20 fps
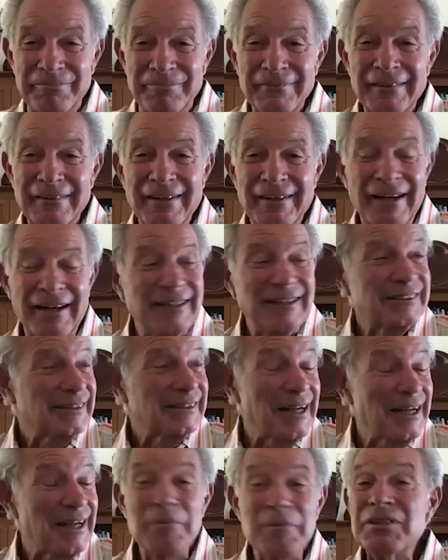I said, I'm in the
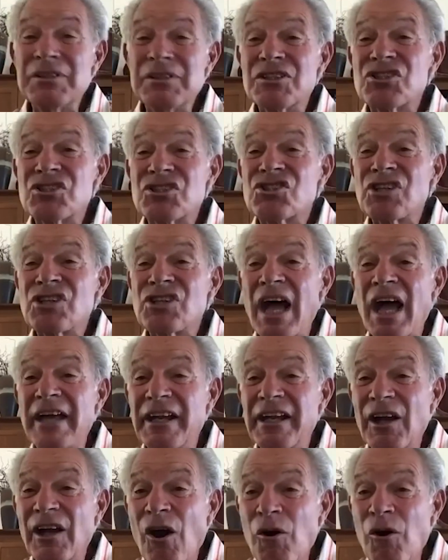siding O
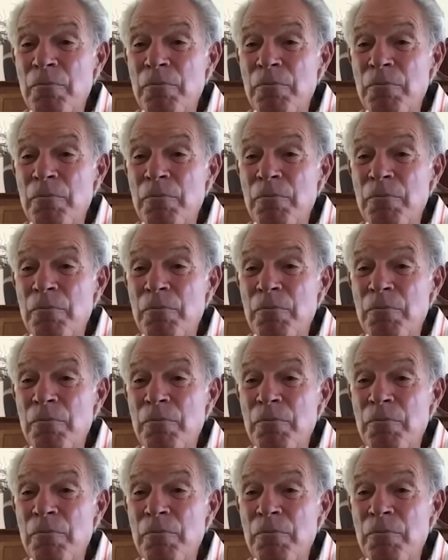business.